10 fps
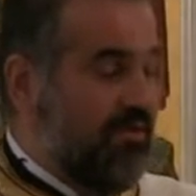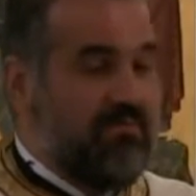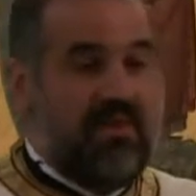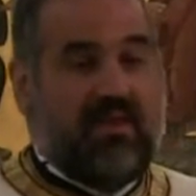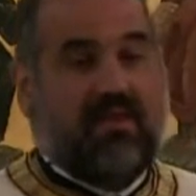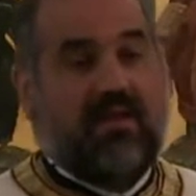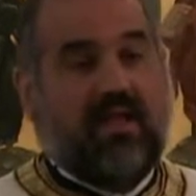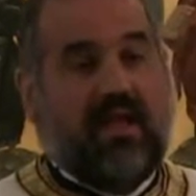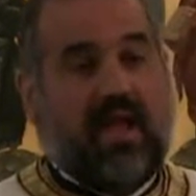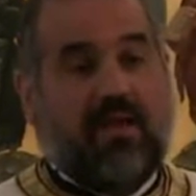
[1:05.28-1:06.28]
It could
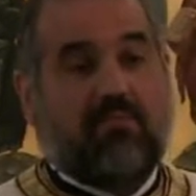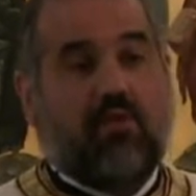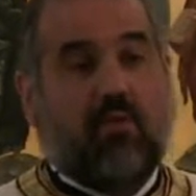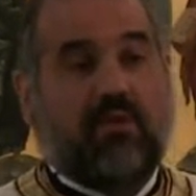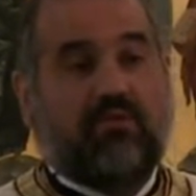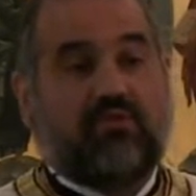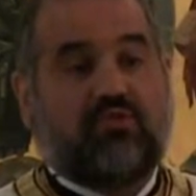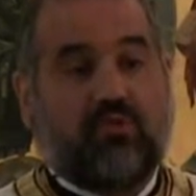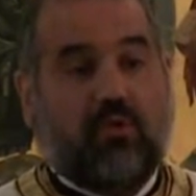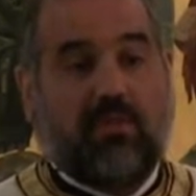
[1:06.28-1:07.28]
mean I'm going to
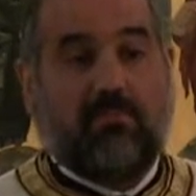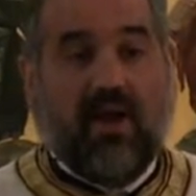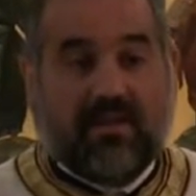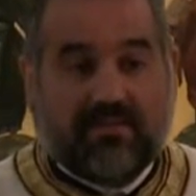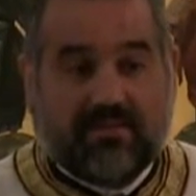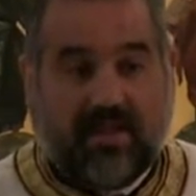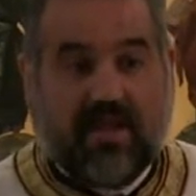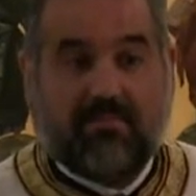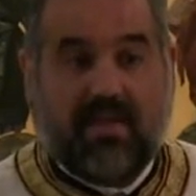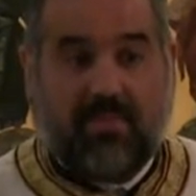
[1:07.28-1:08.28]
sew a button
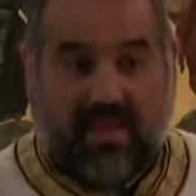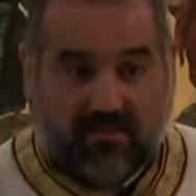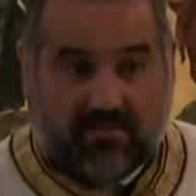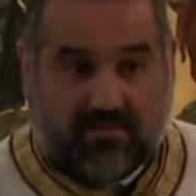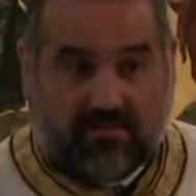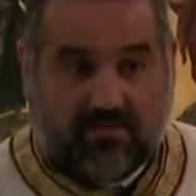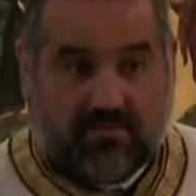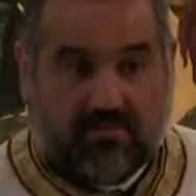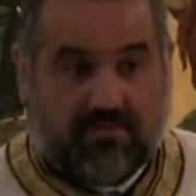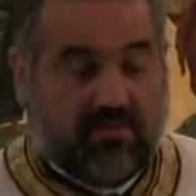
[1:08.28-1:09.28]
on my
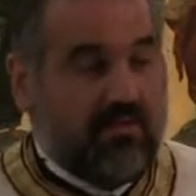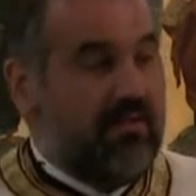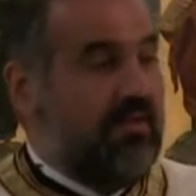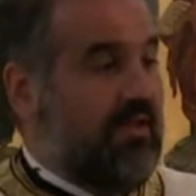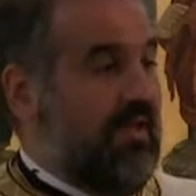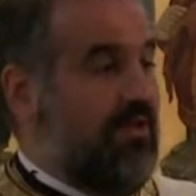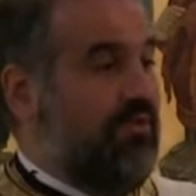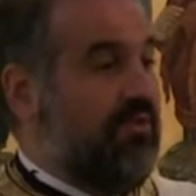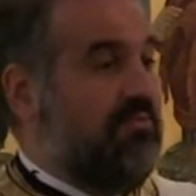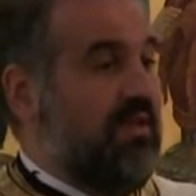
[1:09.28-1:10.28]
pants. It
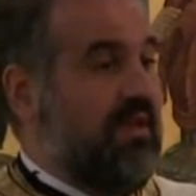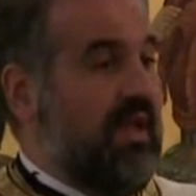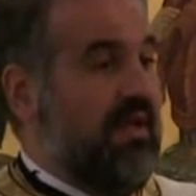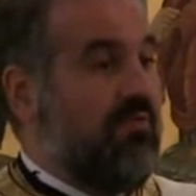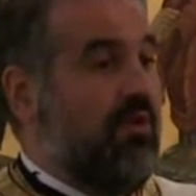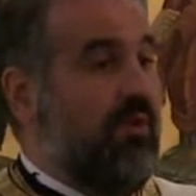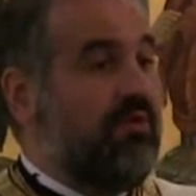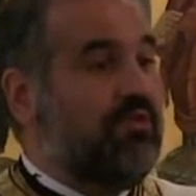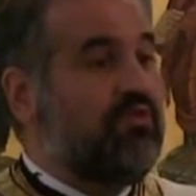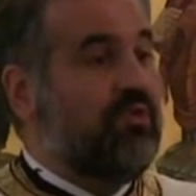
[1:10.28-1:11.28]
could mean I'm
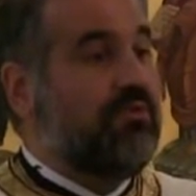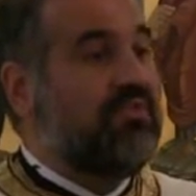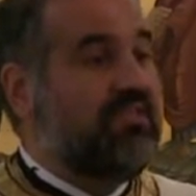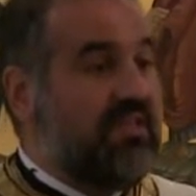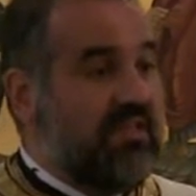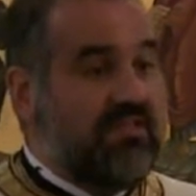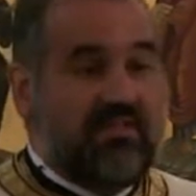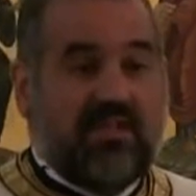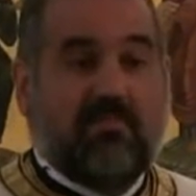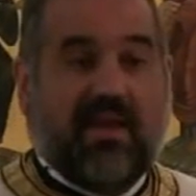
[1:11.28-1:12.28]
going to sow
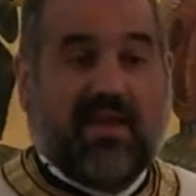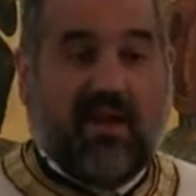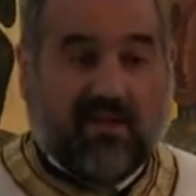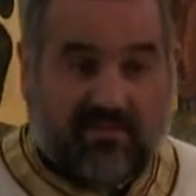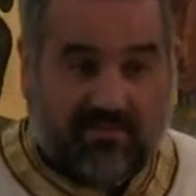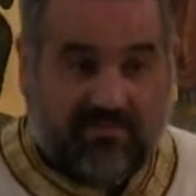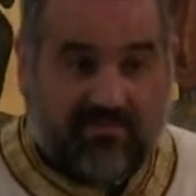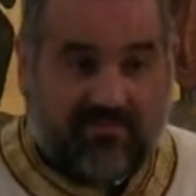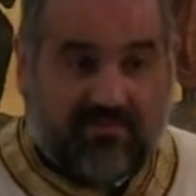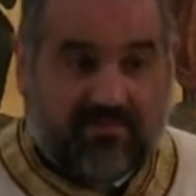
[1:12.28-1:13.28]
seeds in my
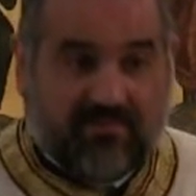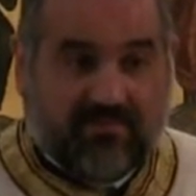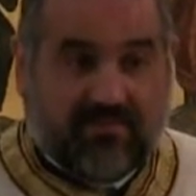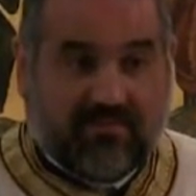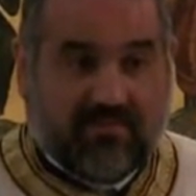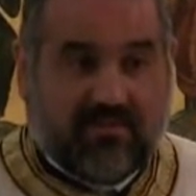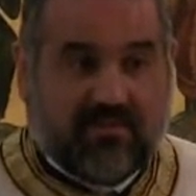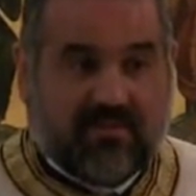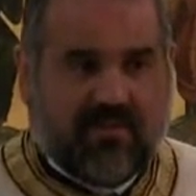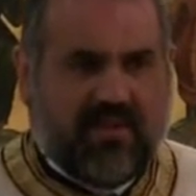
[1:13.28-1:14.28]
garden.
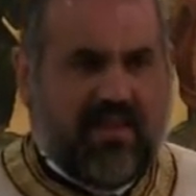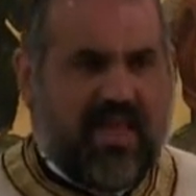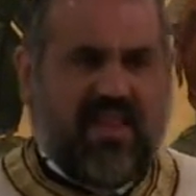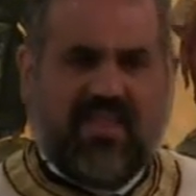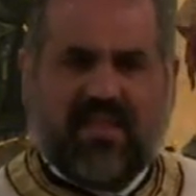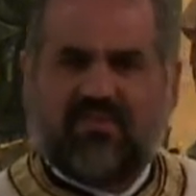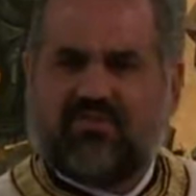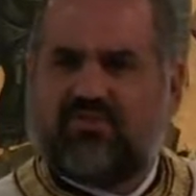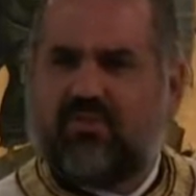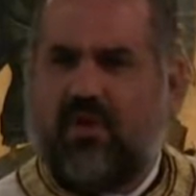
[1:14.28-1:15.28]
Anything
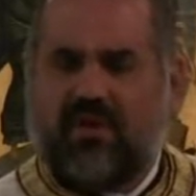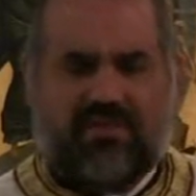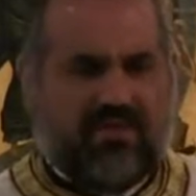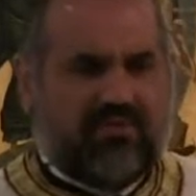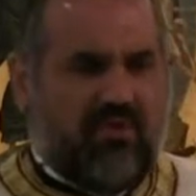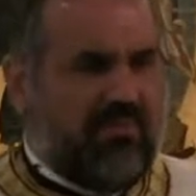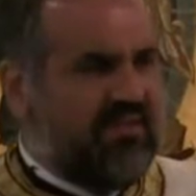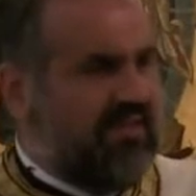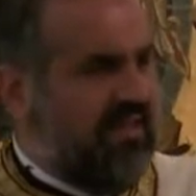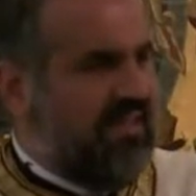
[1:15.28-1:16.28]
else? So, I don't think so
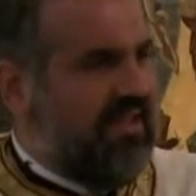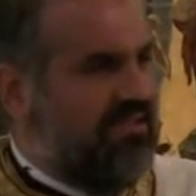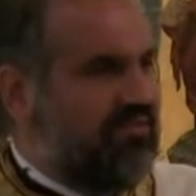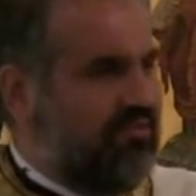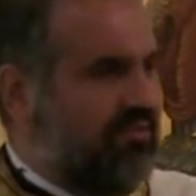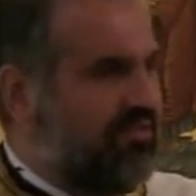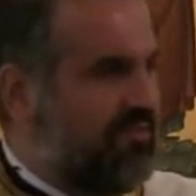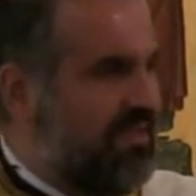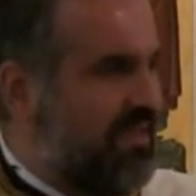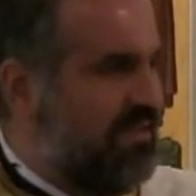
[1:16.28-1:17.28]
means anything else, just those
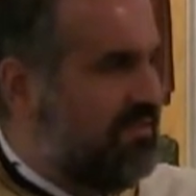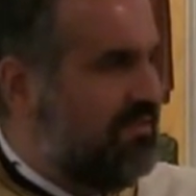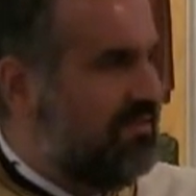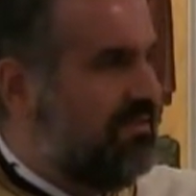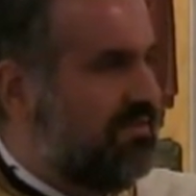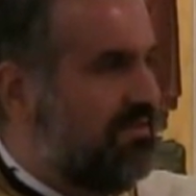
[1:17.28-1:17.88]
three things.